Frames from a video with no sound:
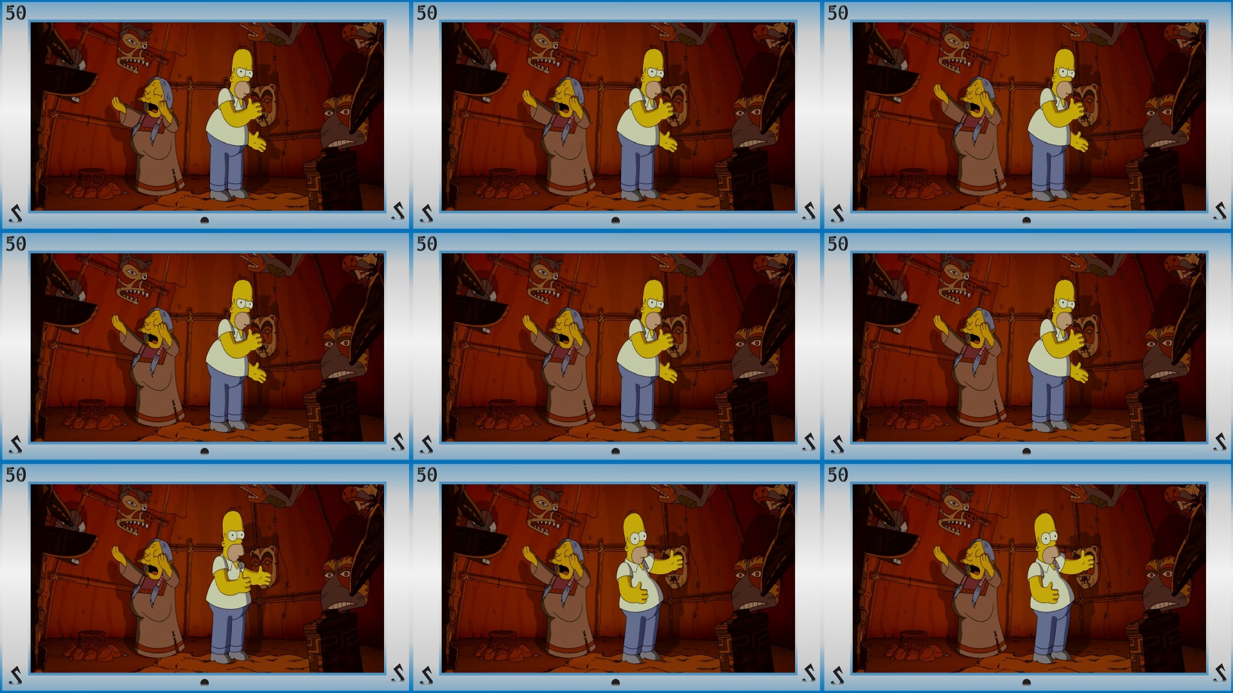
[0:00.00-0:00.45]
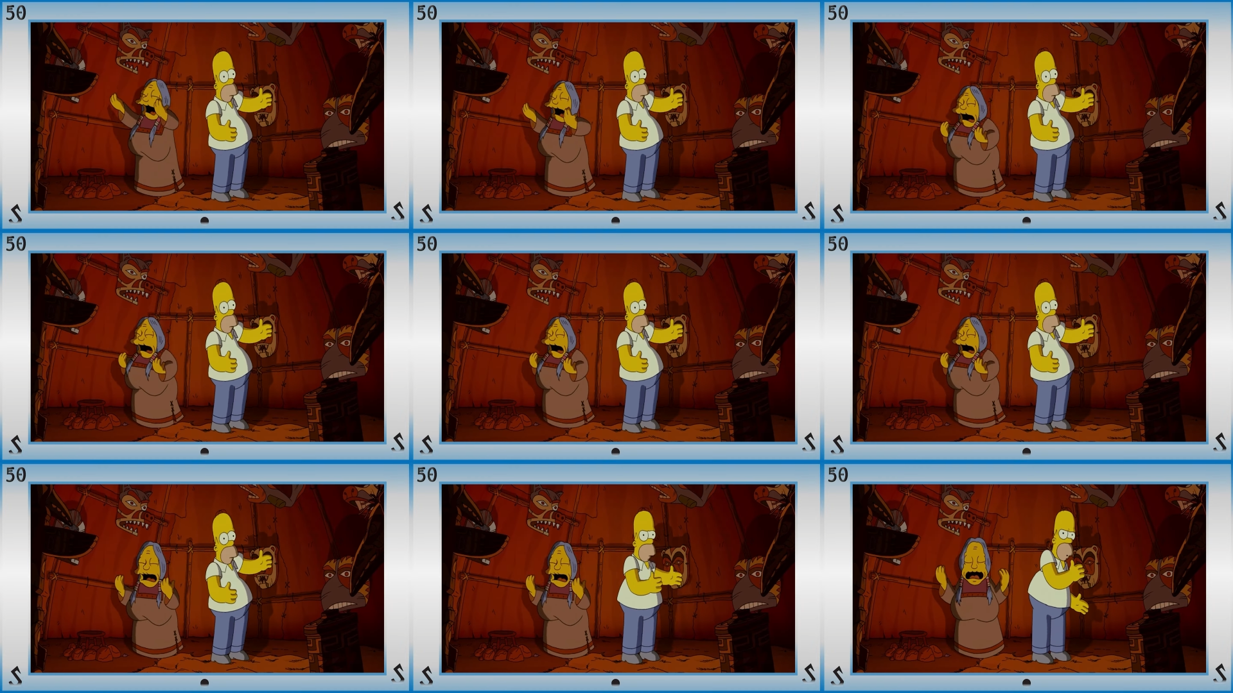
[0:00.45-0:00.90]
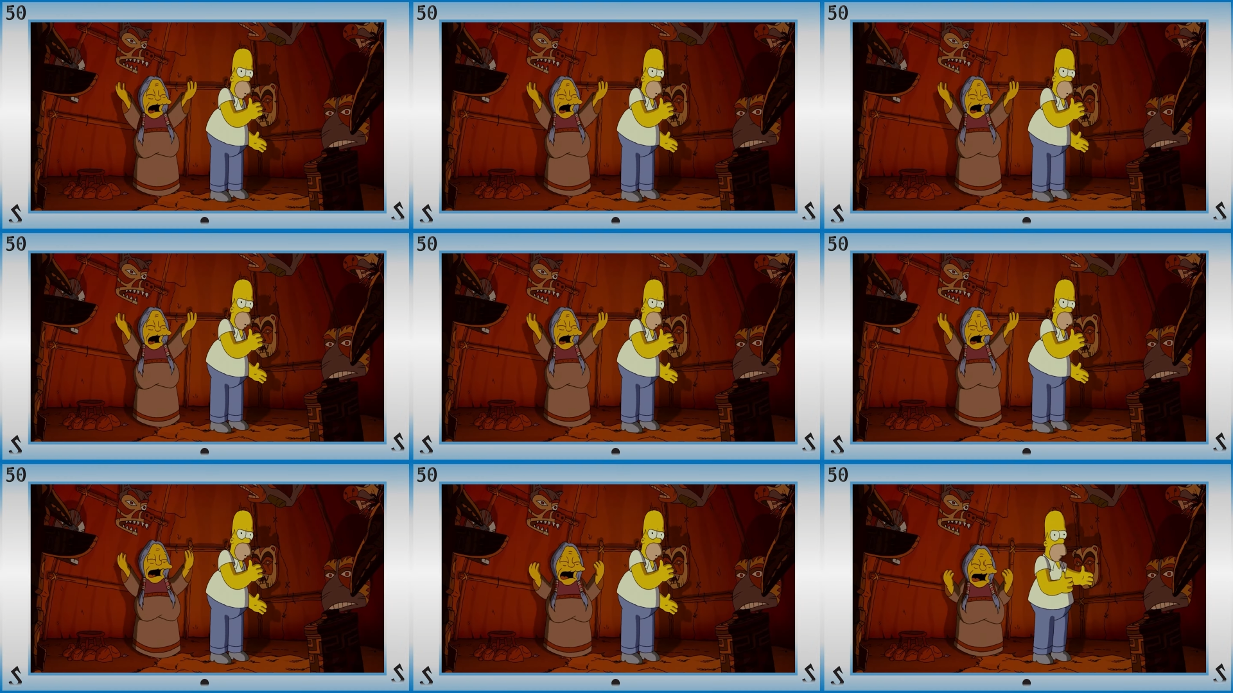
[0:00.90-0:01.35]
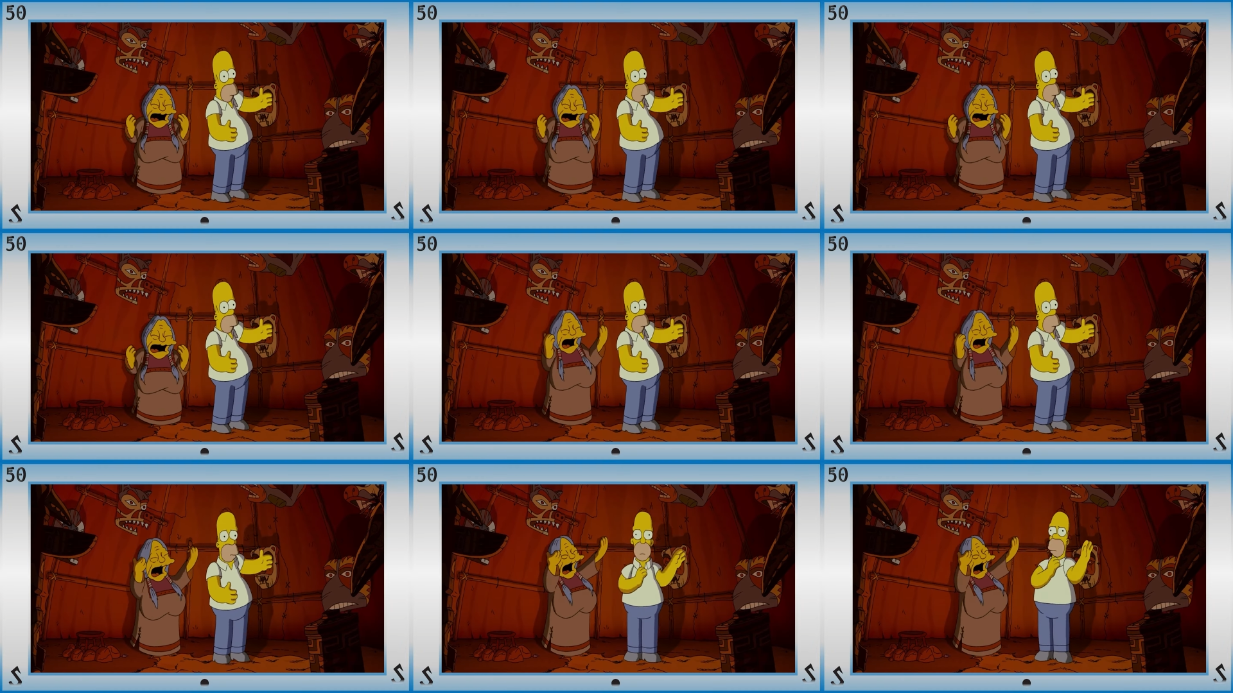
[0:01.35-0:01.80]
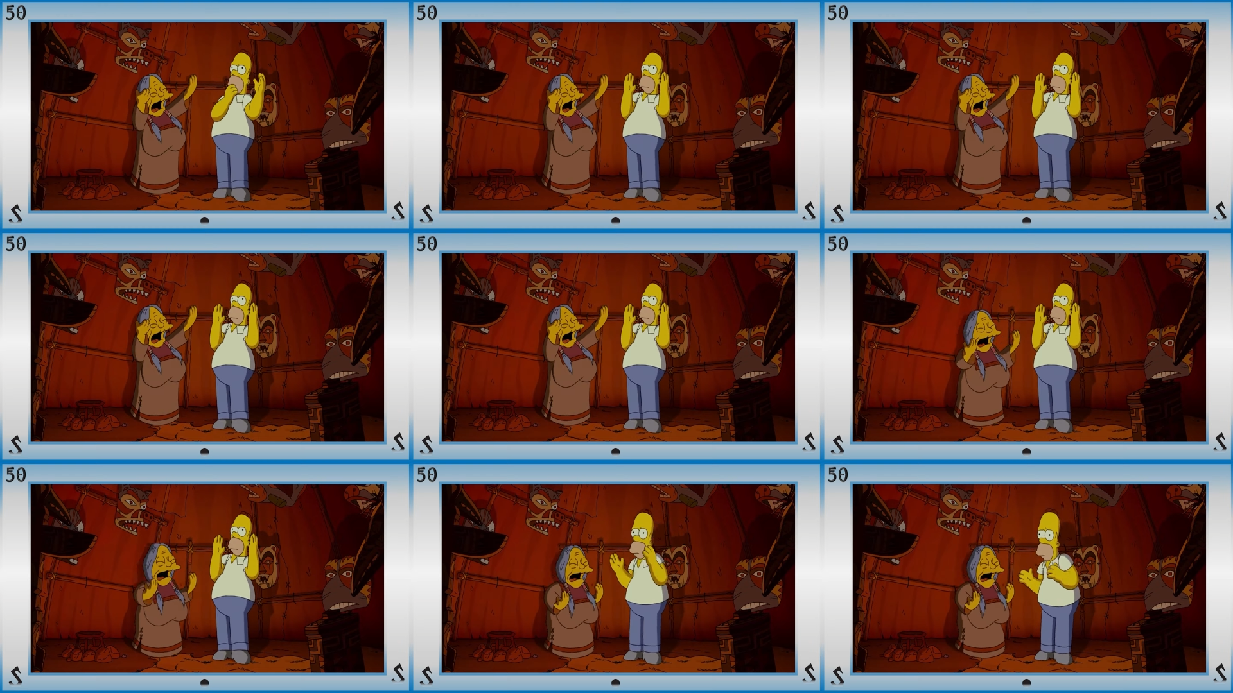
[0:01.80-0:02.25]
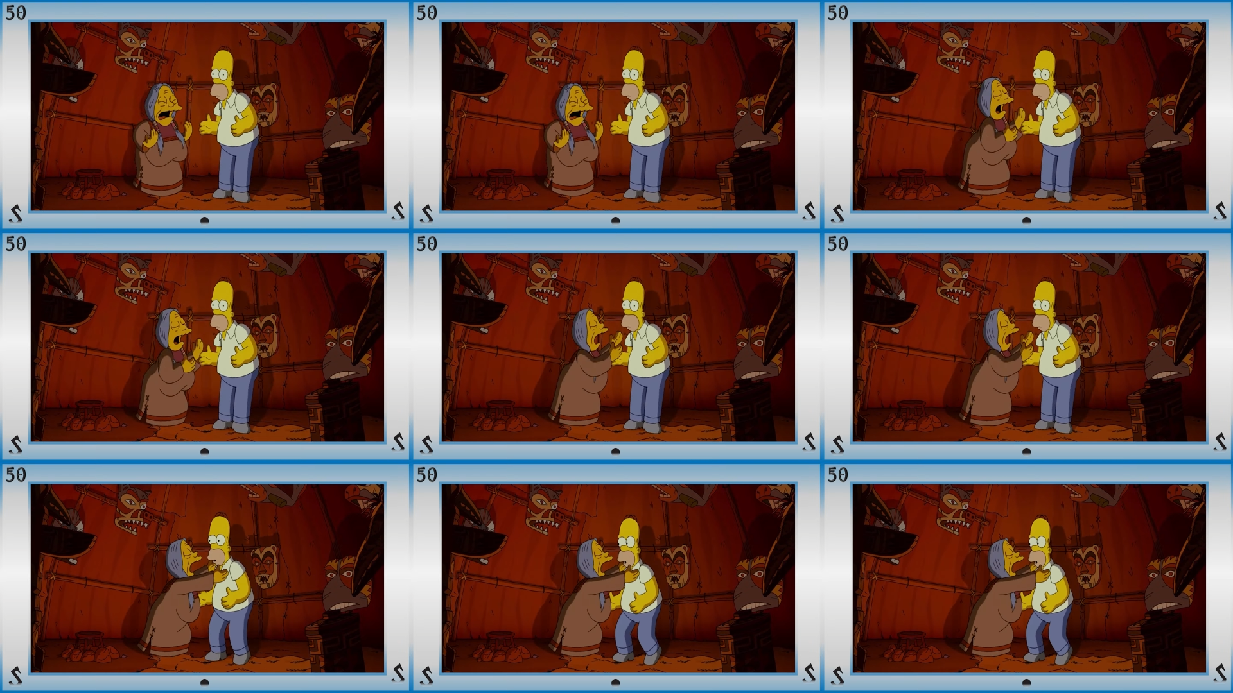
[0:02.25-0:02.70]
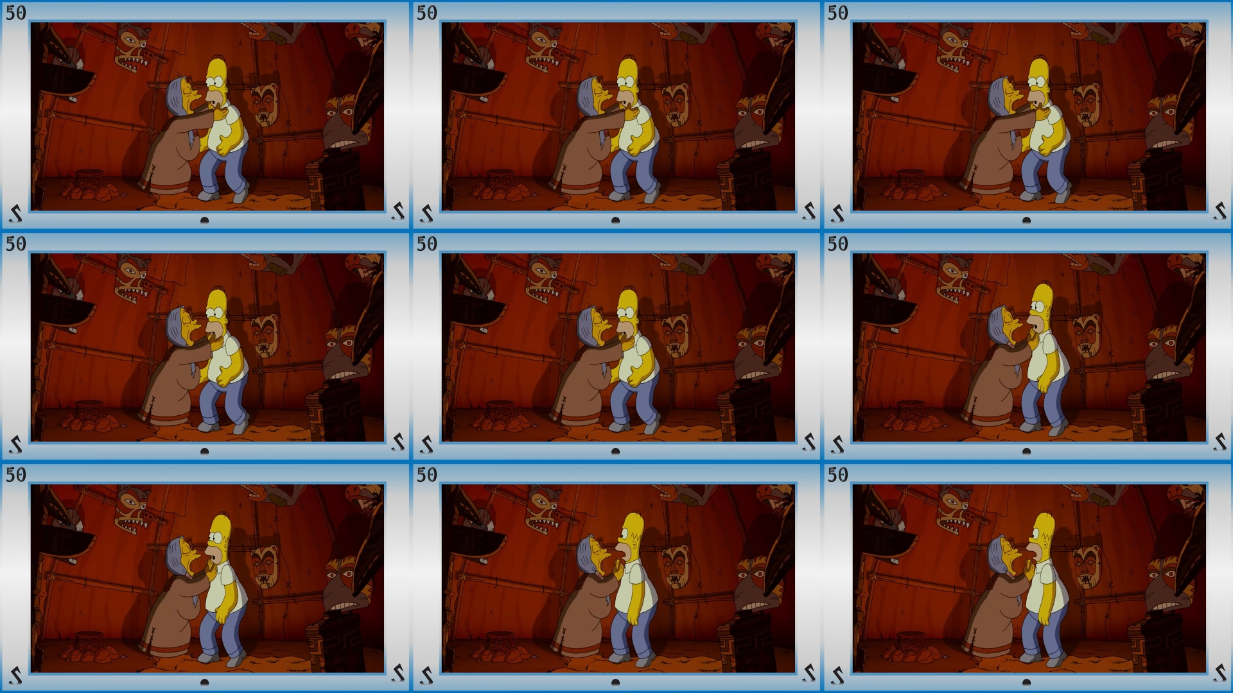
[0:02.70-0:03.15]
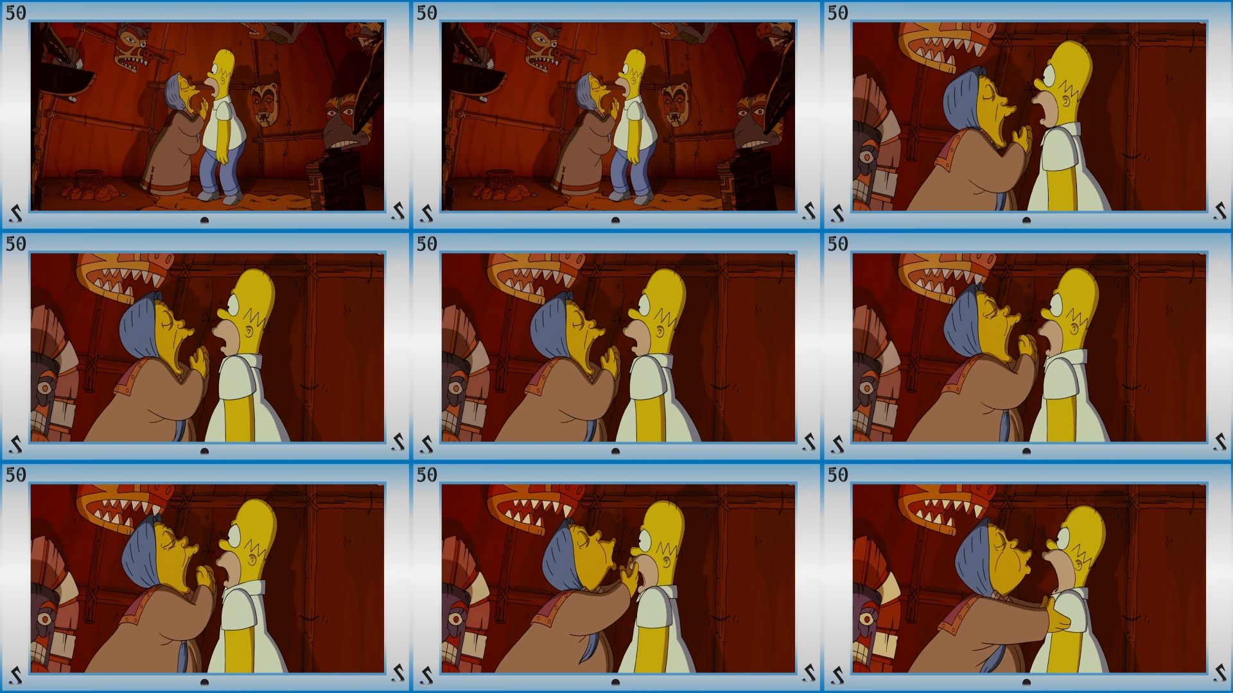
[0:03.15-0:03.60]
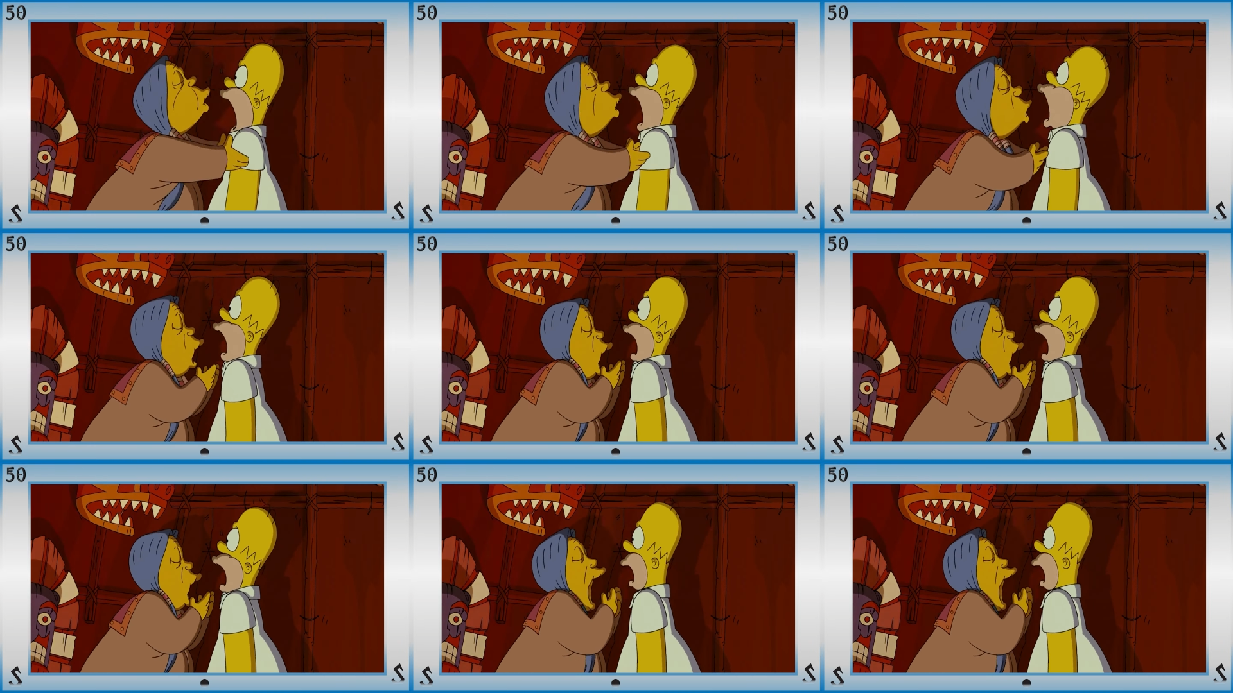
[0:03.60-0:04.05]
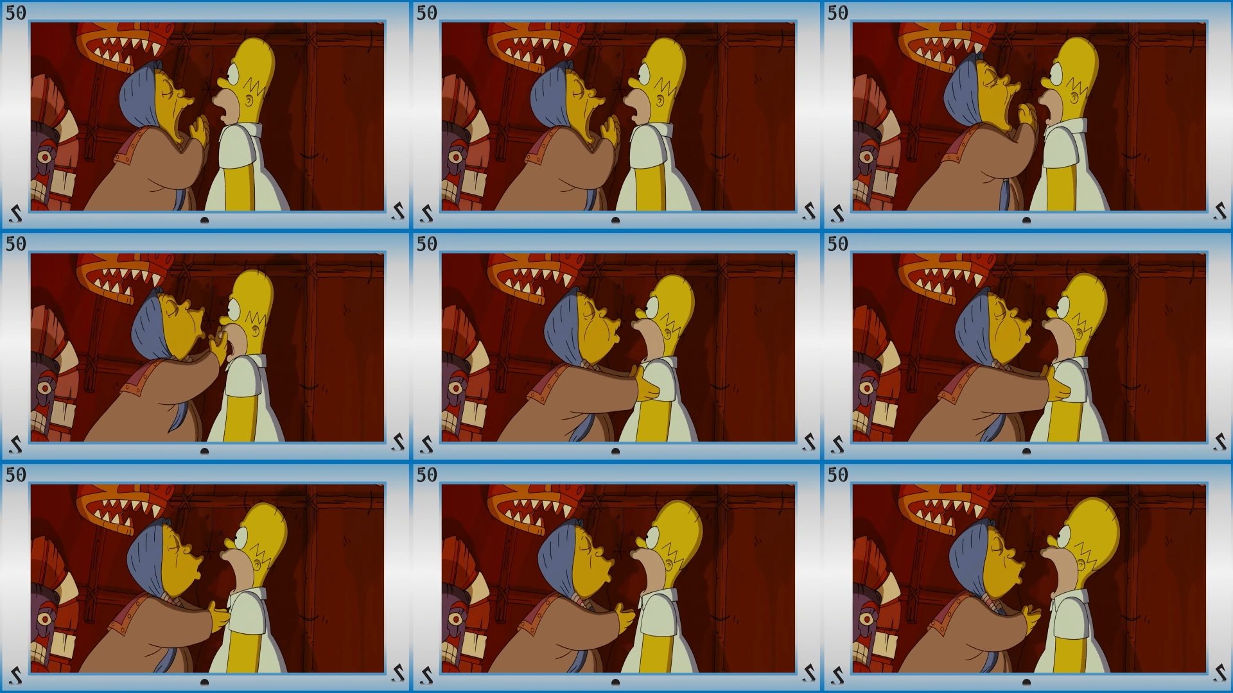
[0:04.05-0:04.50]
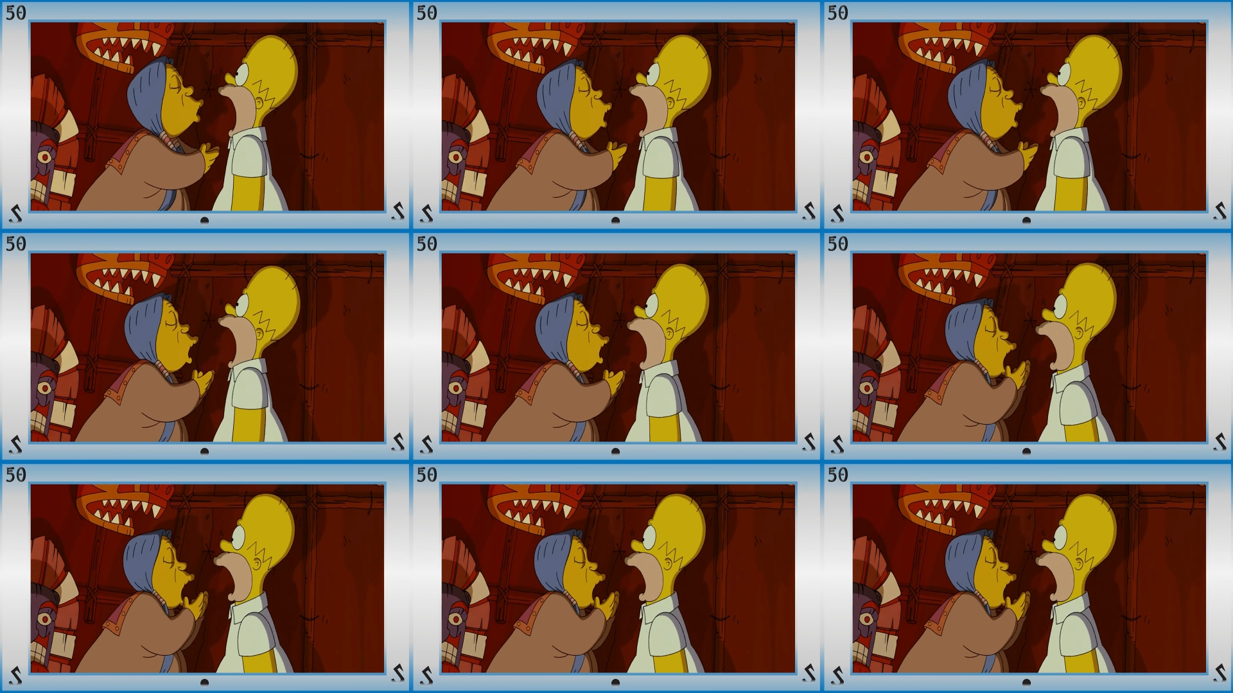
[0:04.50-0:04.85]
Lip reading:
(no speaker visible)